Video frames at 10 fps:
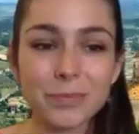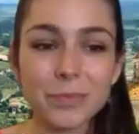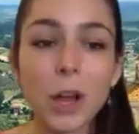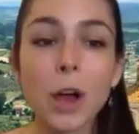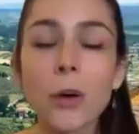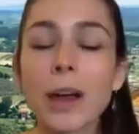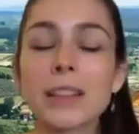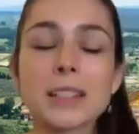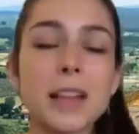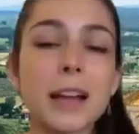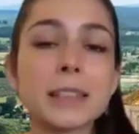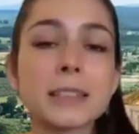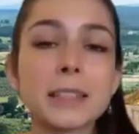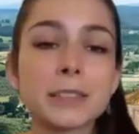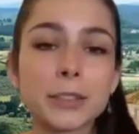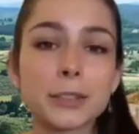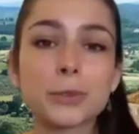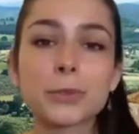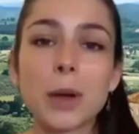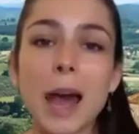Oh, and the Sagra del
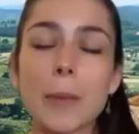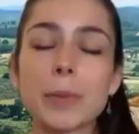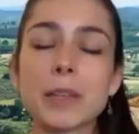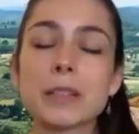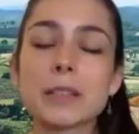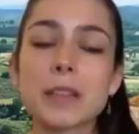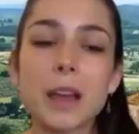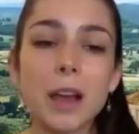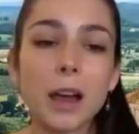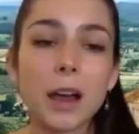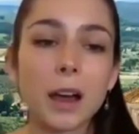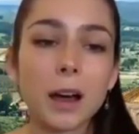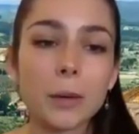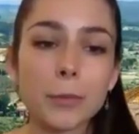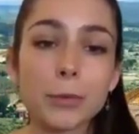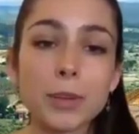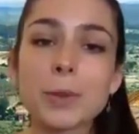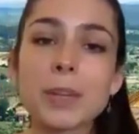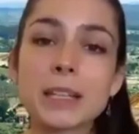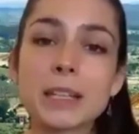Tartufo happens 3
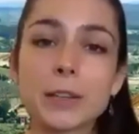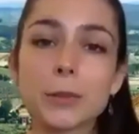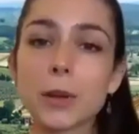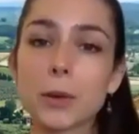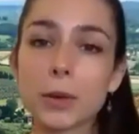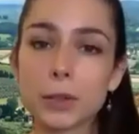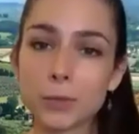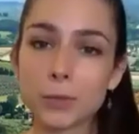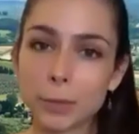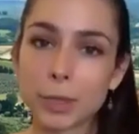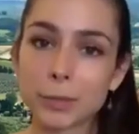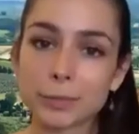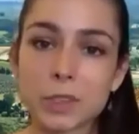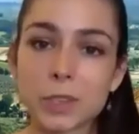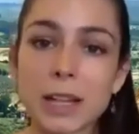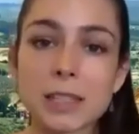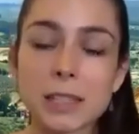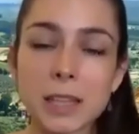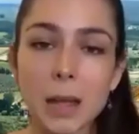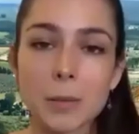weekends in a row in November. So that's
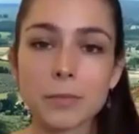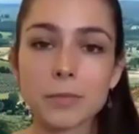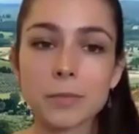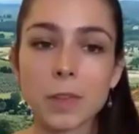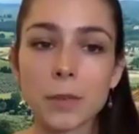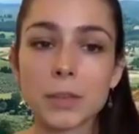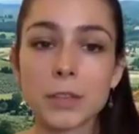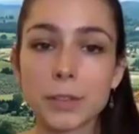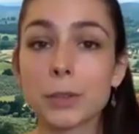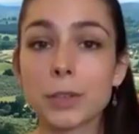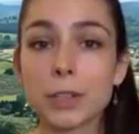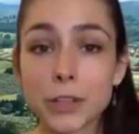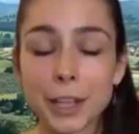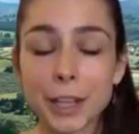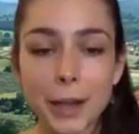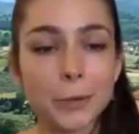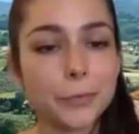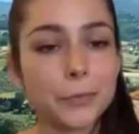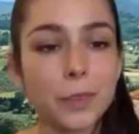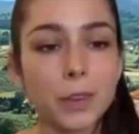the time of year that you can check it
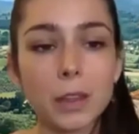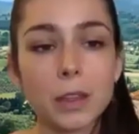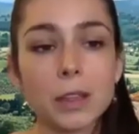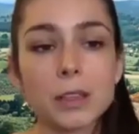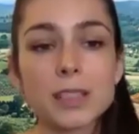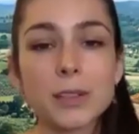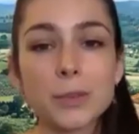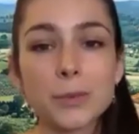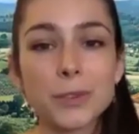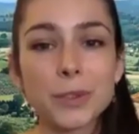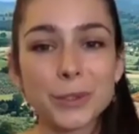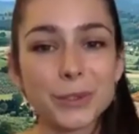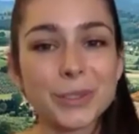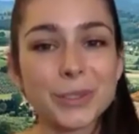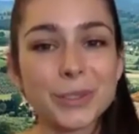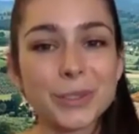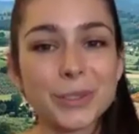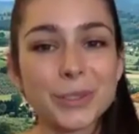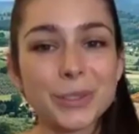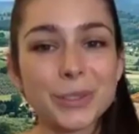out. So the views, if
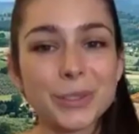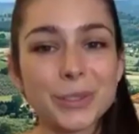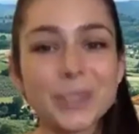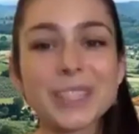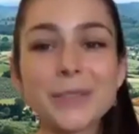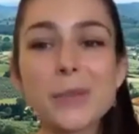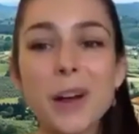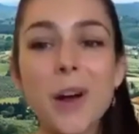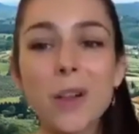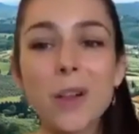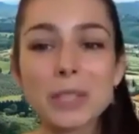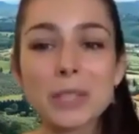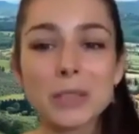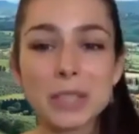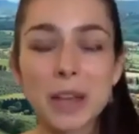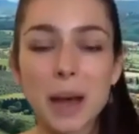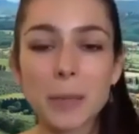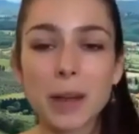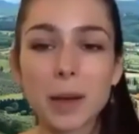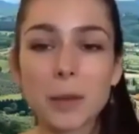you walk all the way to the top,
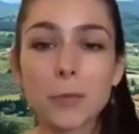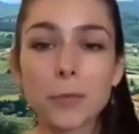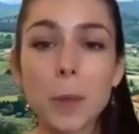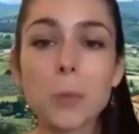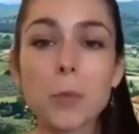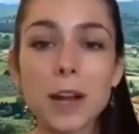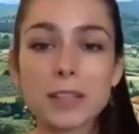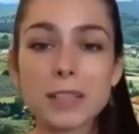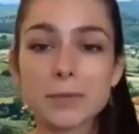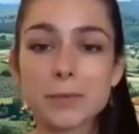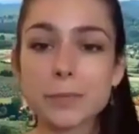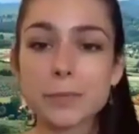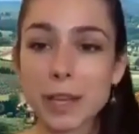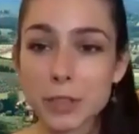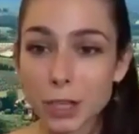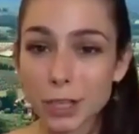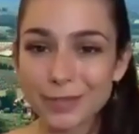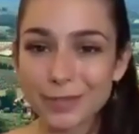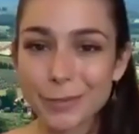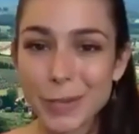from where this picture
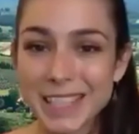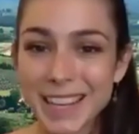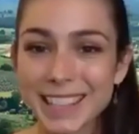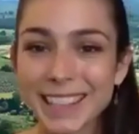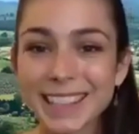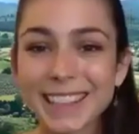was taken,